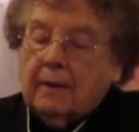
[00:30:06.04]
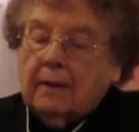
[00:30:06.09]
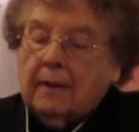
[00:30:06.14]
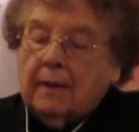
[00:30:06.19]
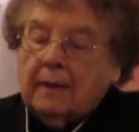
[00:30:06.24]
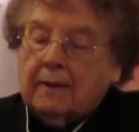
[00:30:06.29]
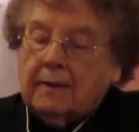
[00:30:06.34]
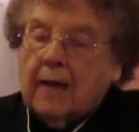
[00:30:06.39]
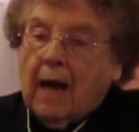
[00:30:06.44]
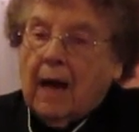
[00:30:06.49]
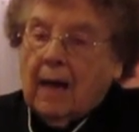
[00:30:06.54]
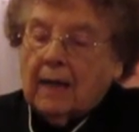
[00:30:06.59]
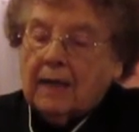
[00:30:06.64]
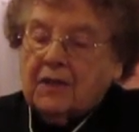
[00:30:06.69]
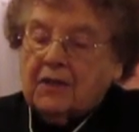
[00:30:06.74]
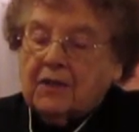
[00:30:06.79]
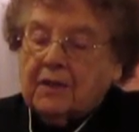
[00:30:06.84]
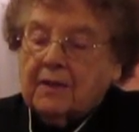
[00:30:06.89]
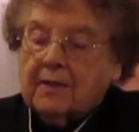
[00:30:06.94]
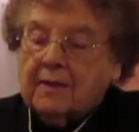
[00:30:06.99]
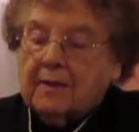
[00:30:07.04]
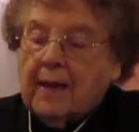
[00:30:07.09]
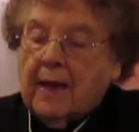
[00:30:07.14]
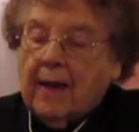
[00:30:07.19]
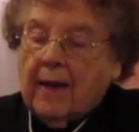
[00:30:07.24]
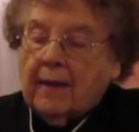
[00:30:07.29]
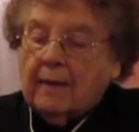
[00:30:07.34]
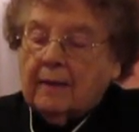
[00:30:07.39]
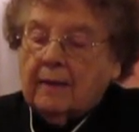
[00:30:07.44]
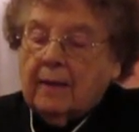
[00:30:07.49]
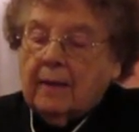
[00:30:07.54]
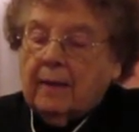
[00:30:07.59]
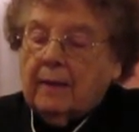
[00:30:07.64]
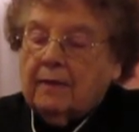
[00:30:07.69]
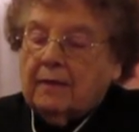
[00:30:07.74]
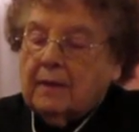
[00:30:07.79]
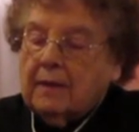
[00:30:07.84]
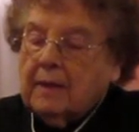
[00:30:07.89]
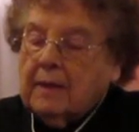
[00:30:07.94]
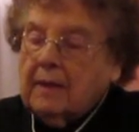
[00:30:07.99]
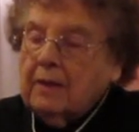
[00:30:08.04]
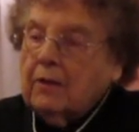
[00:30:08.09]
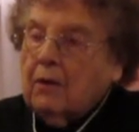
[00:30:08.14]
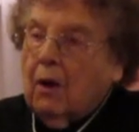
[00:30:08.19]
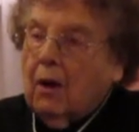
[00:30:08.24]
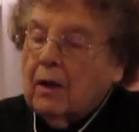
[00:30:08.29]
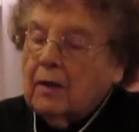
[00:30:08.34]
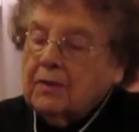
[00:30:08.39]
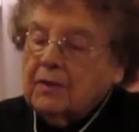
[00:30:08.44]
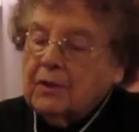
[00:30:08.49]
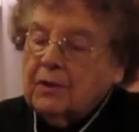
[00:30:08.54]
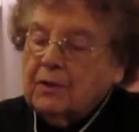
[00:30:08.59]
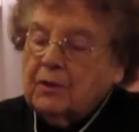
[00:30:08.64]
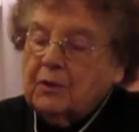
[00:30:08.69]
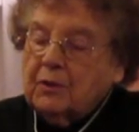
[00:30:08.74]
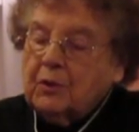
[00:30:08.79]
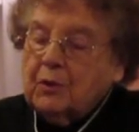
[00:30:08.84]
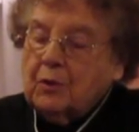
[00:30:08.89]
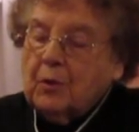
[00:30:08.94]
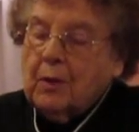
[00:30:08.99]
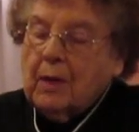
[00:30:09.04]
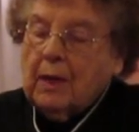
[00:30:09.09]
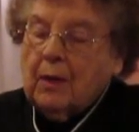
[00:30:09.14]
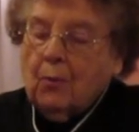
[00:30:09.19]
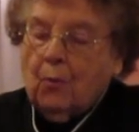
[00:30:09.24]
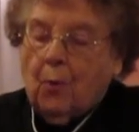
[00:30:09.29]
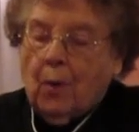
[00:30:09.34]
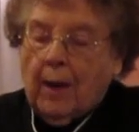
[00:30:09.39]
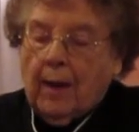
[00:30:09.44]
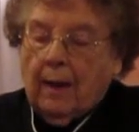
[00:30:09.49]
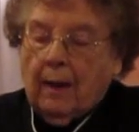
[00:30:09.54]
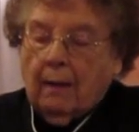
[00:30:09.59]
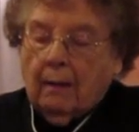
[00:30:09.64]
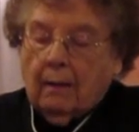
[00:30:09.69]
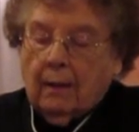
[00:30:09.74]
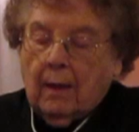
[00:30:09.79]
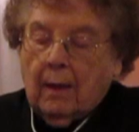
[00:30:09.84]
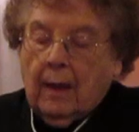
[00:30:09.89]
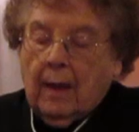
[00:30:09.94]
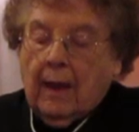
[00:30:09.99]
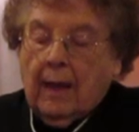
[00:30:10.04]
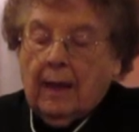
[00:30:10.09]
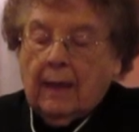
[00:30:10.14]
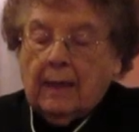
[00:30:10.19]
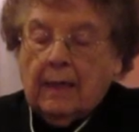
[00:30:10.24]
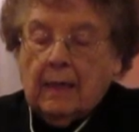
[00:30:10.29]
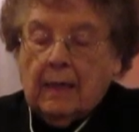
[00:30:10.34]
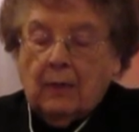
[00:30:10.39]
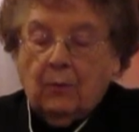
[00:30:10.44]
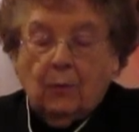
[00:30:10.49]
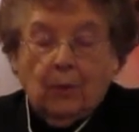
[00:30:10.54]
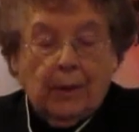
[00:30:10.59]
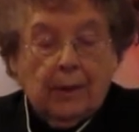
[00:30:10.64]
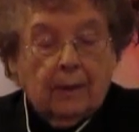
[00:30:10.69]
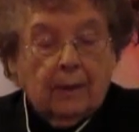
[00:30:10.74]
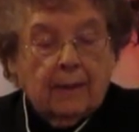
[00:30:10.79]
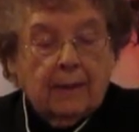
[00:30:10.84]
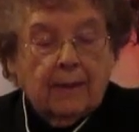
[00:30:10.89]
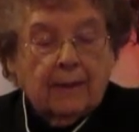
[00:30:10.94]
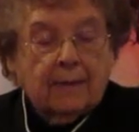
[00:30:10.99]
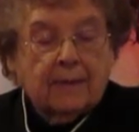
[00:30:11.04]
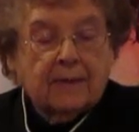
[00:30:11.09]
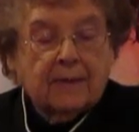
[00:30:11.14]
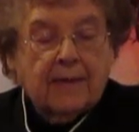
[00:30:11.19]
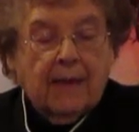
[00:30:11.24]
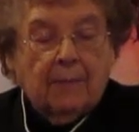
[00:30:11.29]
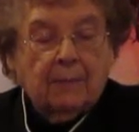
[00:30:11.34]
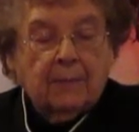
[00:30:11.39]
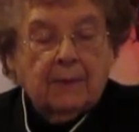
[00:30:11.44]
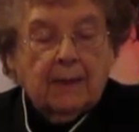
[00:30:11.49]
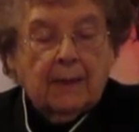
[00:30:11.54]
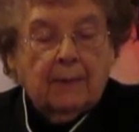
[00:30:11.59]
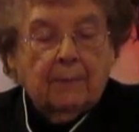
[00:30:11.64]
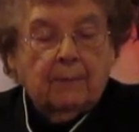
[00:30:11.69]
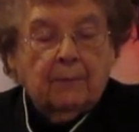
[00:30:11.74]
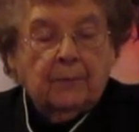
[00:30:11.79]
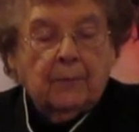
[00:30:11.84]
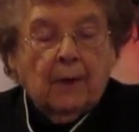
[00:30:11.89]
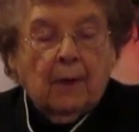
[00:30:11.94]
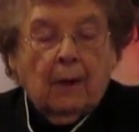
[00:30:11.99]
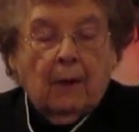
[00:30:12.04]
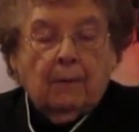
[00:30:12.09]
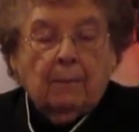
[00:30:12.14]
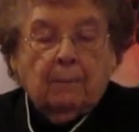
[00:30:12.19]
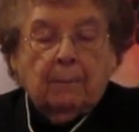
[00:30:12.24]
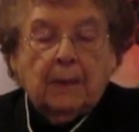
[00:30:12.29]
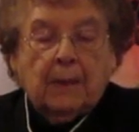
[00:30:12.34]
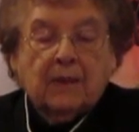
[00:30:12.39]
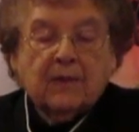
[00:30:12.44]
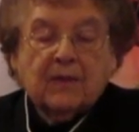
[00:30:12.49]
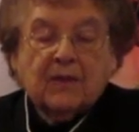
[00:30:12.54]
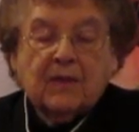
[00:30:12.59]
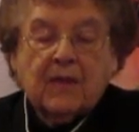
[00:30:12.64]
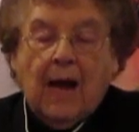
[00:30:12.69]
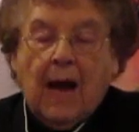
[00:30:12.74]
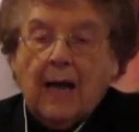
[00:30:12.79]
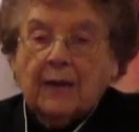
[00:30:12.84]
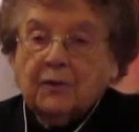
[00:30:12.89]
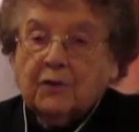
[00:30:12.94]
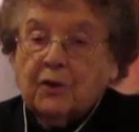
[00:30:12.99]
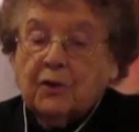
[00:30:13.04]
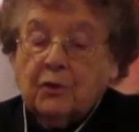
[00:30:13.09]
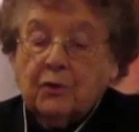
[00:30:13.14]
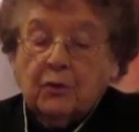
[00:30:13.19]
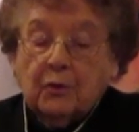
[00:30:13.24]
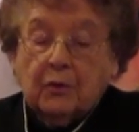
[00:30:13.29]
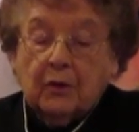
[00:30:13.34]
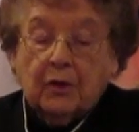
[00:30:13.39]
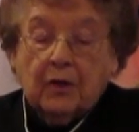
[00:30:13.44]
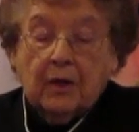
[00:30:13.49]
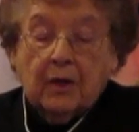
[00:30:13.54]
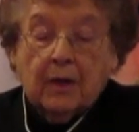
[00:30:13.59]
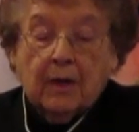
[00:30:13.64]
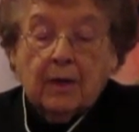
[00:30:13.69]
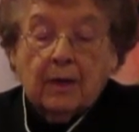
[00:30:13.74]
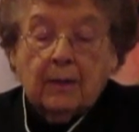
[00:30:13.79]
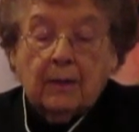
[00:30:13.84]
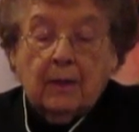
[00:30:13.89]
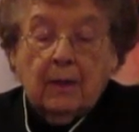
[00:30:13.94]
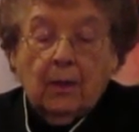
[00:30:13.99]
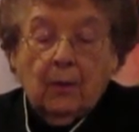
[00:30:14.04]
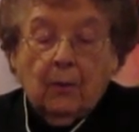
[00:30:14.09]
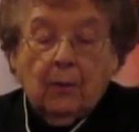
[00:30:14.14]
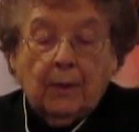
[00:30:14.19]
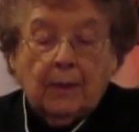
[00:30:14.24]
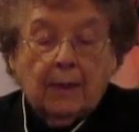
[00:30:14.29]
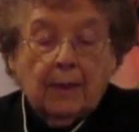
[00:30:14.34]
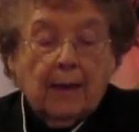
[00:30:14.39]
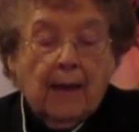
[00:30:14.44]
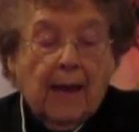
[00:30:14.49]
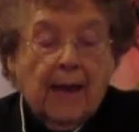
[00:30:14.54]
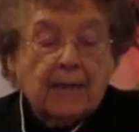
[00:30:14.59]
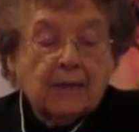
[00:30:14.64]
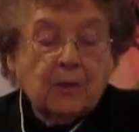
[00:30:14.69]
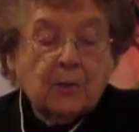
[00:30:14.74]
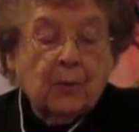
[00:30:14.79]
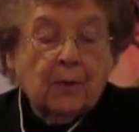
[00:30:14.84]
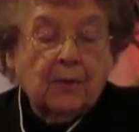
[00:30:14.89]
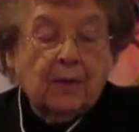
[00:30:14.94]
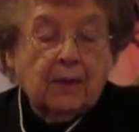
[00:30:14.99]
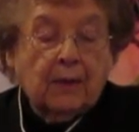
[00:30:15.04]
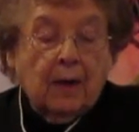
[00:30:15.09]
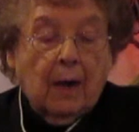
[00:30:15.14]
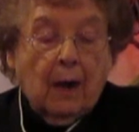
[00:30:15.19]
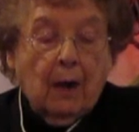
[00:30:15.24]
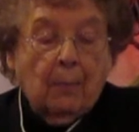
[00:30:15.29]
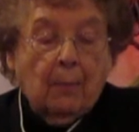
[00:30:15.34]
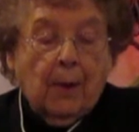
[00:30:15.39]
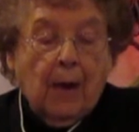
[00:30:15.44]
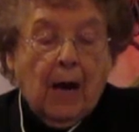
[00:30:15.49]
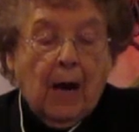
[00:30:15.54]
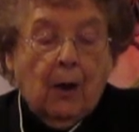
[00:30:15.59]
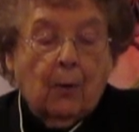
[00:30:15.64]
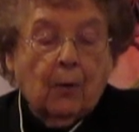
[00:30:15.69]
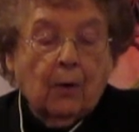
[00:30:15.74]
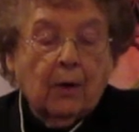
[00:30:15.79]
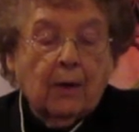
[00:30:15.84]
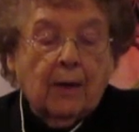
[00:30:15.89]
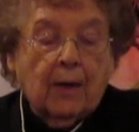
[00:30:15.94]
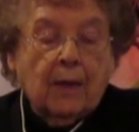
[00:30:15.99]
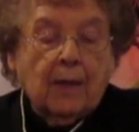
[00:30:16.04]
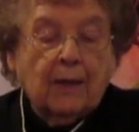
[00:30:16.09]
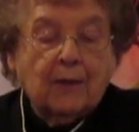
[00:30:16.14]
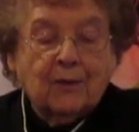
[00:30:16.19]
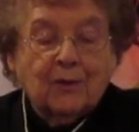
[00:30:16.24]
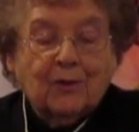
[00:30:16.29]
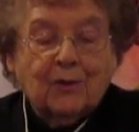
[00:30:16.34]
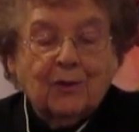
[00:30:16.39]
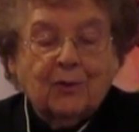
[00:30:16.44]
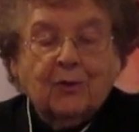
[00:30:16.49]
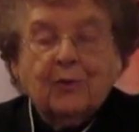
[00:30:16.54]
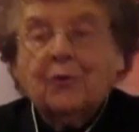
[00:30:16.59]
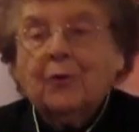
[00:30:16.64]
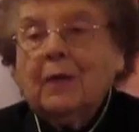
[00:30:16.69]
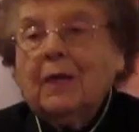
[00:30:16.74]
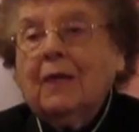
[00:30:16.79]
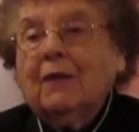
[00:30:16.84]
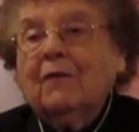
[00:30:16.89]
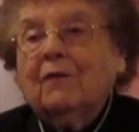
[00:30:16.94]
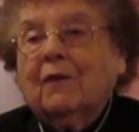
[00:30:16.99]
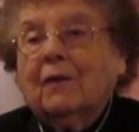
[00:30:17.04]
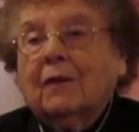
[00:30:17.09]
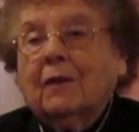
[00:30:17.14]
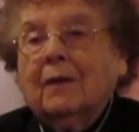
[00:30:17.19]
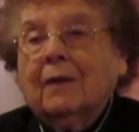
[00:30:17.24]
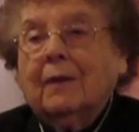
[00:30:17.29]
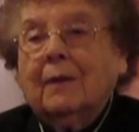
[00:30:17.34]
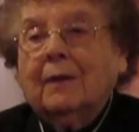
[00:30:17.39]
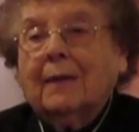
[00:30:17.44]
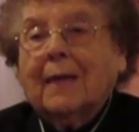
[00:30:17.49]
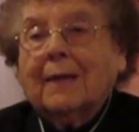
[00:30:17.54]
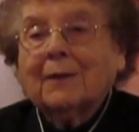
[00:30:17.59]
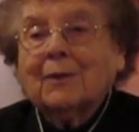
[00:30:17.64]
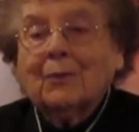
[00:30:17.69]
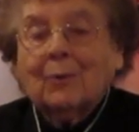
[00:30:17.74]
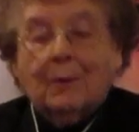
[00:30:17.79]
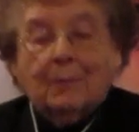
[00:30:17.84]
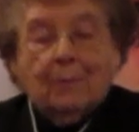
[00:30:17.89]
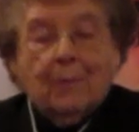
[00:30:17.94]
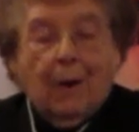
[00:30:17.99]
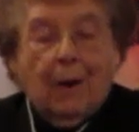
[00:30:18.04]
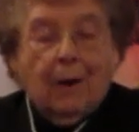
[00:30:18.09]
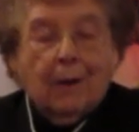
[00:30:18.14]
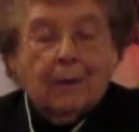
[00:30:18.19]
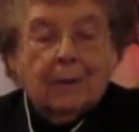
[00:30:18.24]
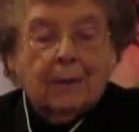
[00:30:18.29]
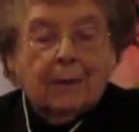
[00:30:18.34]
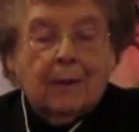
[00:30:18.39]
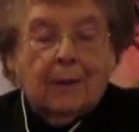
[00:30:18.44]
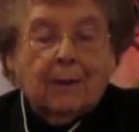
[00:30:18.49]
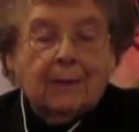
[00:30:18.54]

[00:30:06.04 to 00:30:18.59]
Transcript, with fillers: acknowledges that. He calls it doing well and he will accept it. Because not to do good when it lies within our power is to do evil. And that's what Mark,